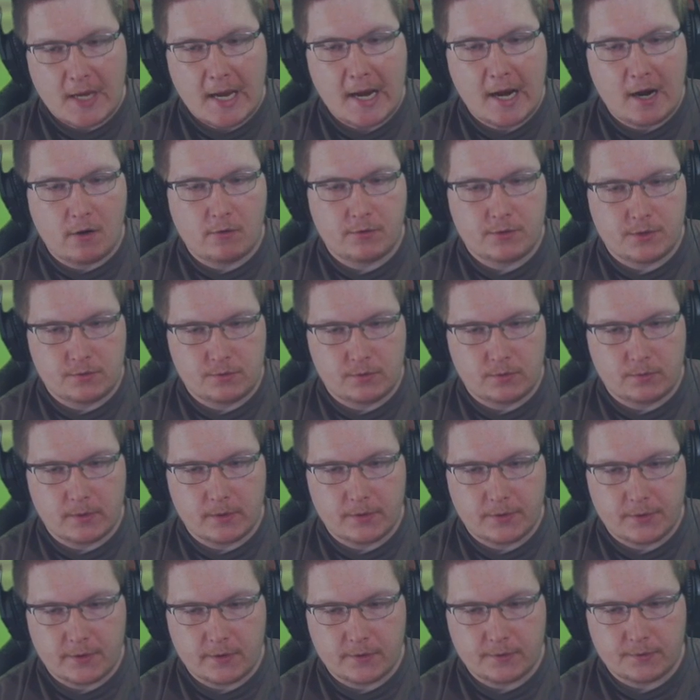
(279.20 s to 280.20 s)
how you do
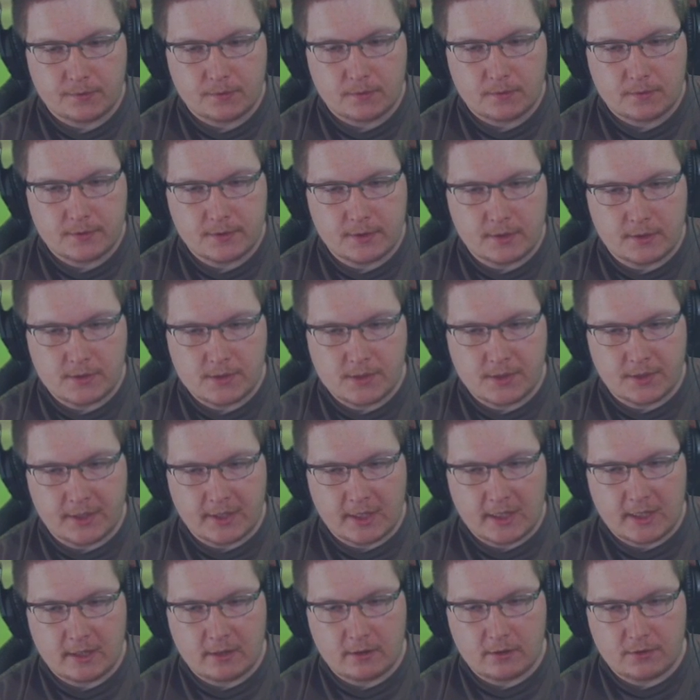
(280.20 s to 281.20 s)
it though. So
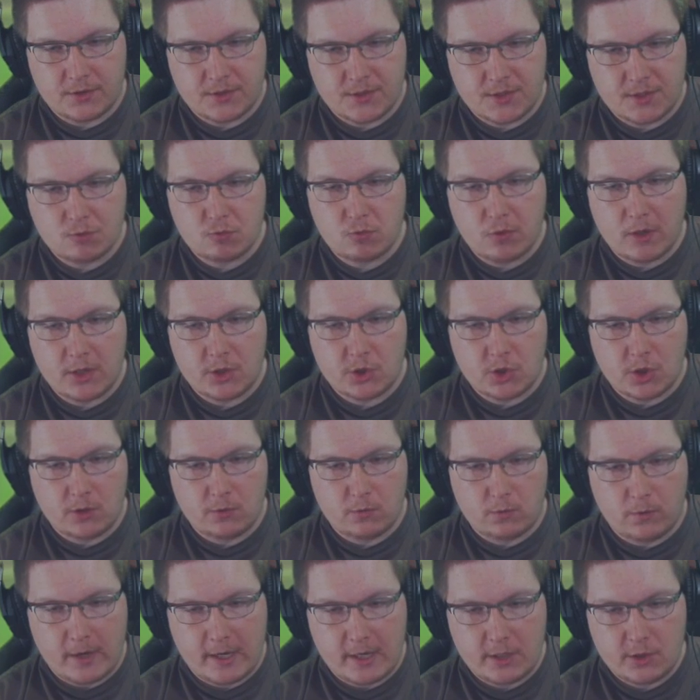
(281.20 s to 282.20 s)
like here, this is range
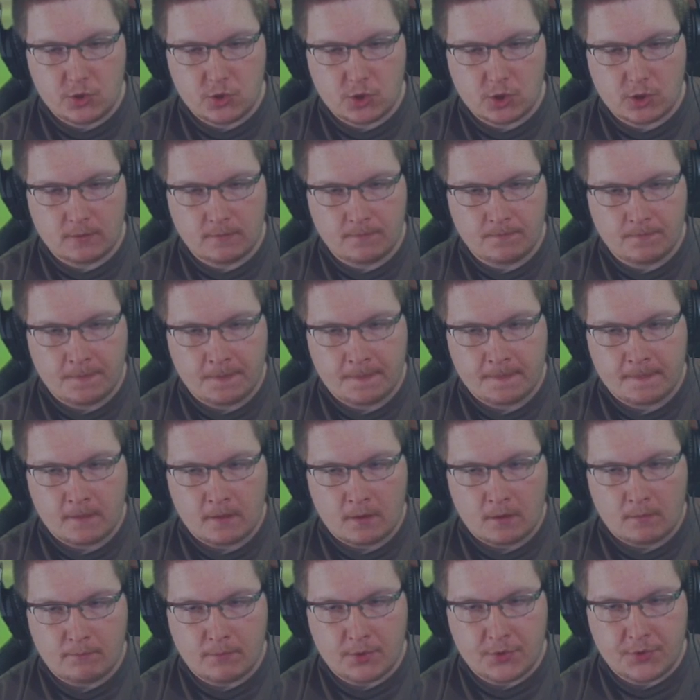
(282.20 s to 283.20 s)
on range,
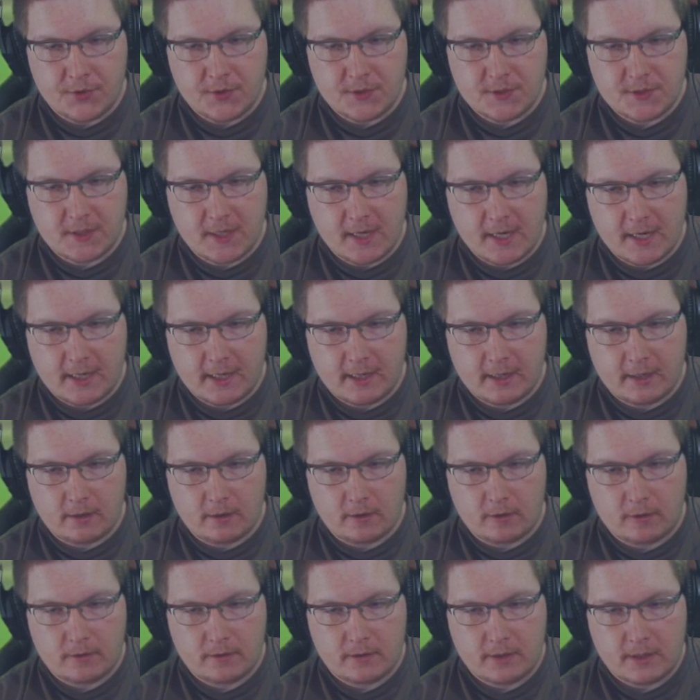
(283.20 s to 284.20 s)
but this guy
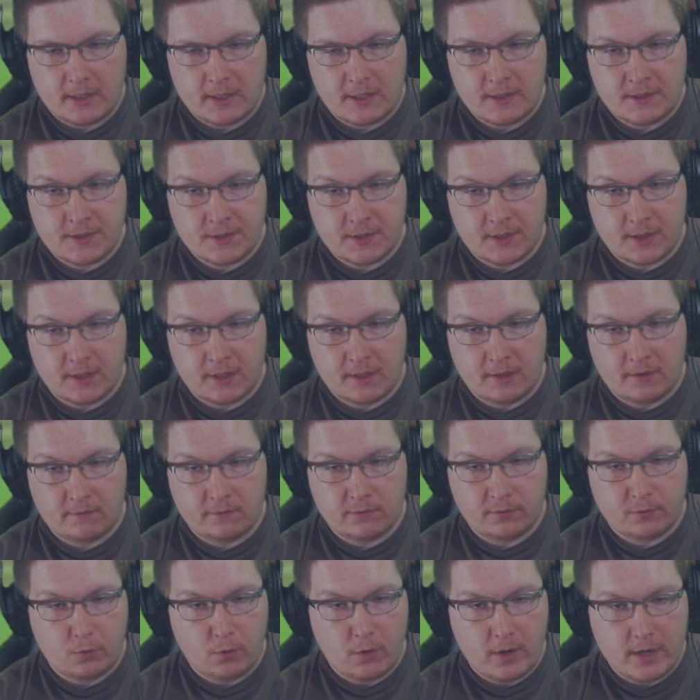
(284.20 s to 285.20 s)
here, he's in an
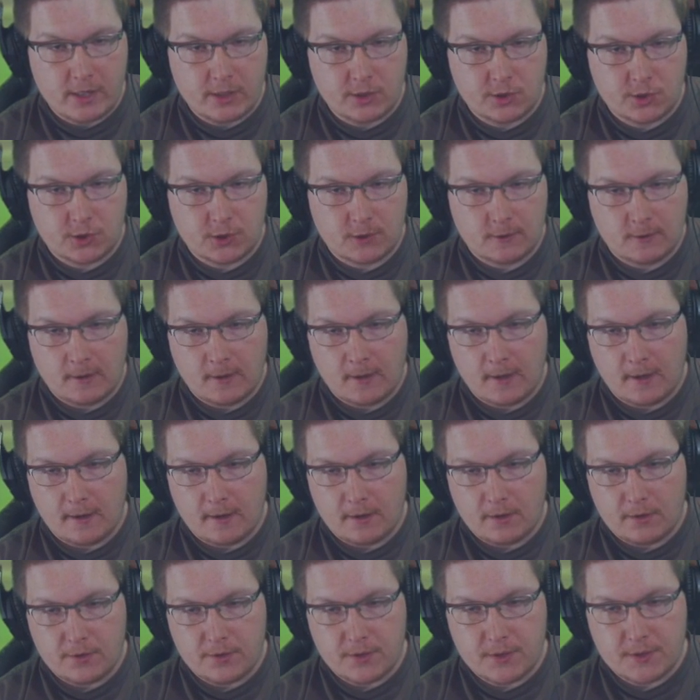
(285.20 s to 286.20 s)
imp wedge.
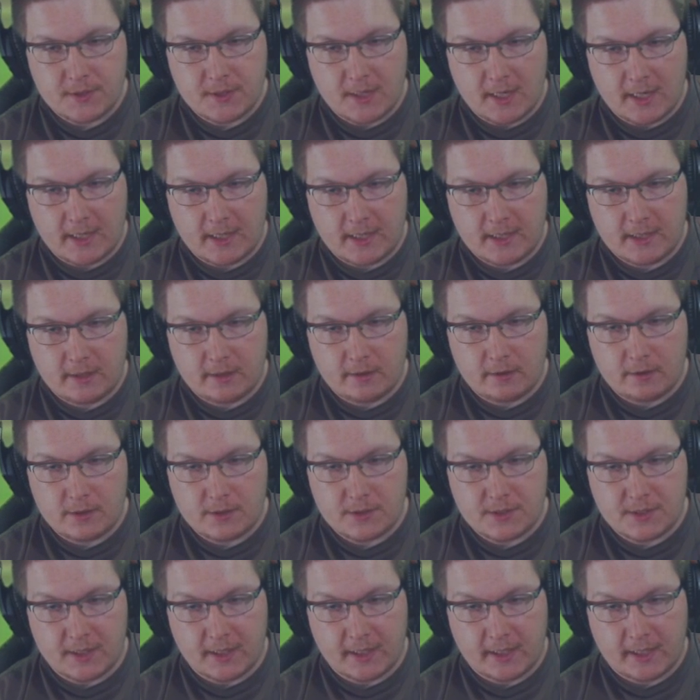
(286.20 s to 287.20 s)
This guy here
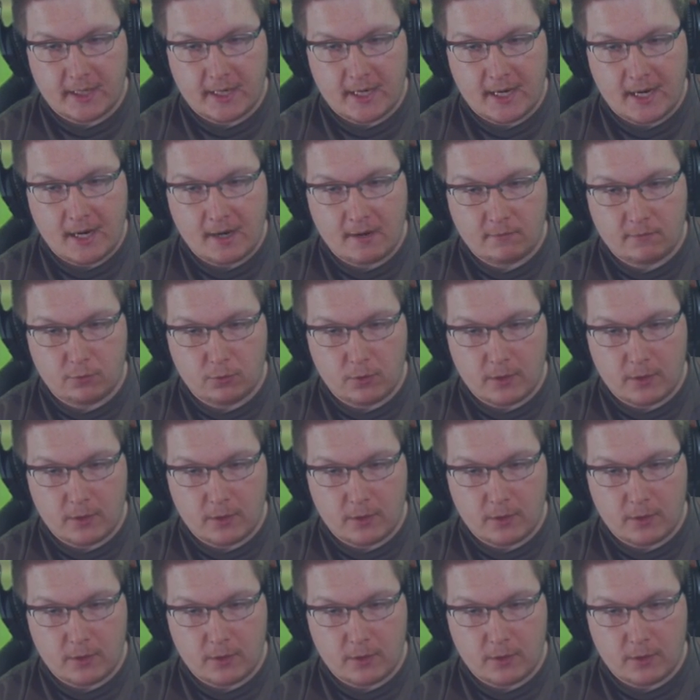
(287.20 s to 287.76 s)
is in a cav